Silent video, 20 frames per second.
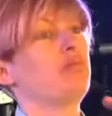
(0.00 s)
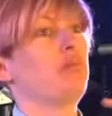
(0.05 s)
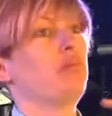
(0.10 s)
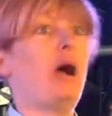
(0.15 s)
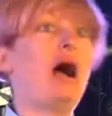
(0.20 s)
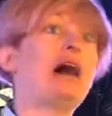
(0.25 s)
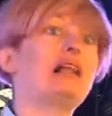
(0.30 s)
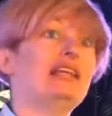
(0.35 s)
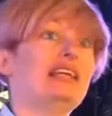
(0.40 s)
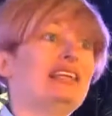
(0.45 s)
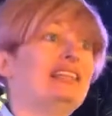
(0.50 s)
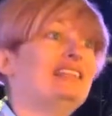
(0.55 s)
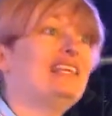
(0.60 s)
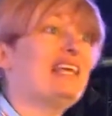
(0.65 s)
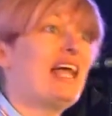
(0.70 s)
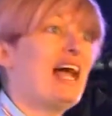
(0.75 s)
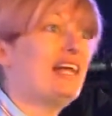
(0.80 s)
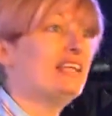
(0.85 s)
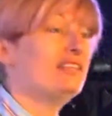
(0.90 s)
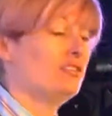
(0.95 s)
in the
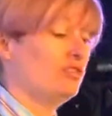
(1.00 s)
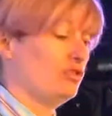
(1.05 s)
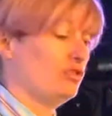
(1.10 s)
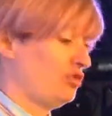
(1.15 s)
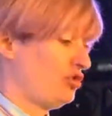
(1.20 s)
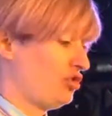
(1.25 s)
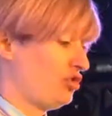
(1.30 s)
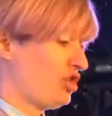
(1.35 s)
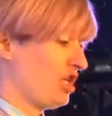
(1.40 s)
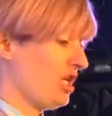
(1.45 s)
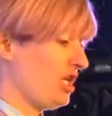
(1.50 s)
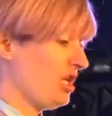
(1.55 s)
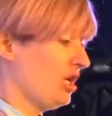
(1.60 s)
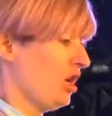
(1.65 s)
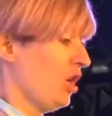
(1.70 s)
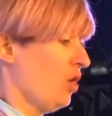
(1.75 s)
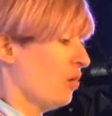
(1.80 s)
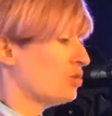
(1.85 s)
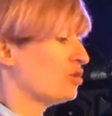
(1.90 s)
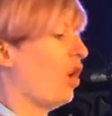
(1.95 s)
end, she
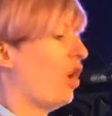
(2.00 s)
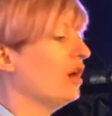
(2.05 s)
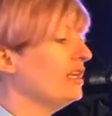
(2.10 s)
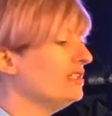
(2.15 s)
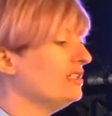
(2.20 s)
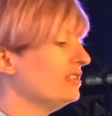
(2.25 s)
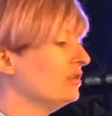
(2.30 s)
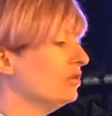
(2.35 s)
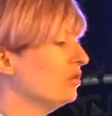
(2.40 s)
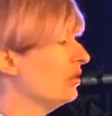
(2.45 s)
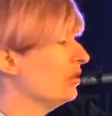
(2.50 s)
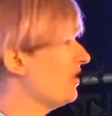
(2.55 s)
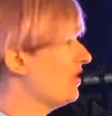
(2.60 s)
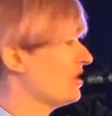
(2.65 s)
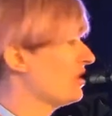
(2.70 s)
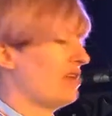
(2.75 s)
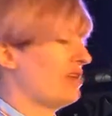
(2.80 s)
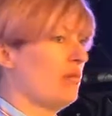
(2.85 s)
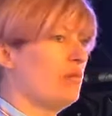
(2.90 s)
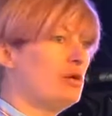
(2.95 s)
was hiding all of her
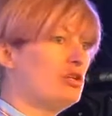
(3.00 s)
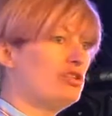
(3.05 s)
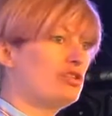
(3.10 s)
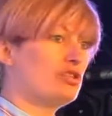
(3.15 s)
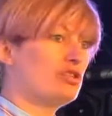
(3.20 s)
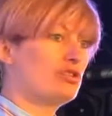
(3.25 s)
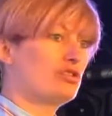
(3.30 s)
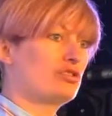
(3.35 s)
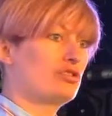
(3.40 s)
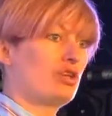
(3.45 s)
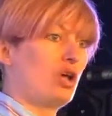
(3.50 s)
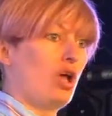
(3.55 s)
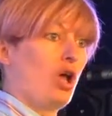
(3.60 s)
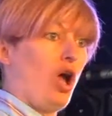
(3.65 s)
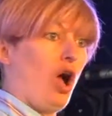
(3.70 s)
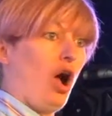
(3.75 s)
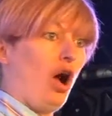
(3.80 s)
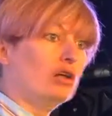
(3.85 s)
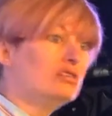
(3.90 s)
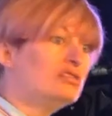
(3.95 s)
sandwiches
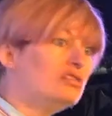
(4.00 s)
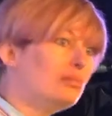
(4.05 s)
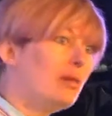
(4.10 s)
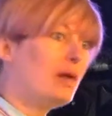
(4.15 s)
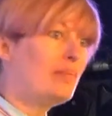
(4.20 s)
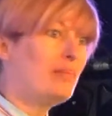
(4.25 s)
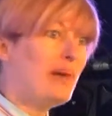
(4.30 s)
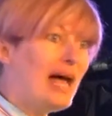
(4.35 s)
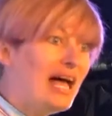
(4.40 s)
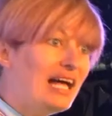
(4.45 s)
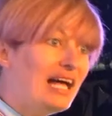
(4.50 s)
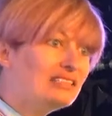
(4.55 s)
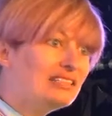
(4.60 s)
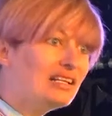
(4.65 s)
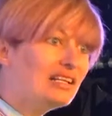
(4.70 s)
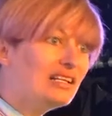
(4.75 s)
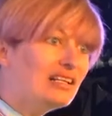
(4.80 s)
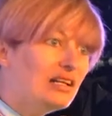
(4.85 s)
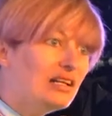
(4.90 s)
under my bed, and then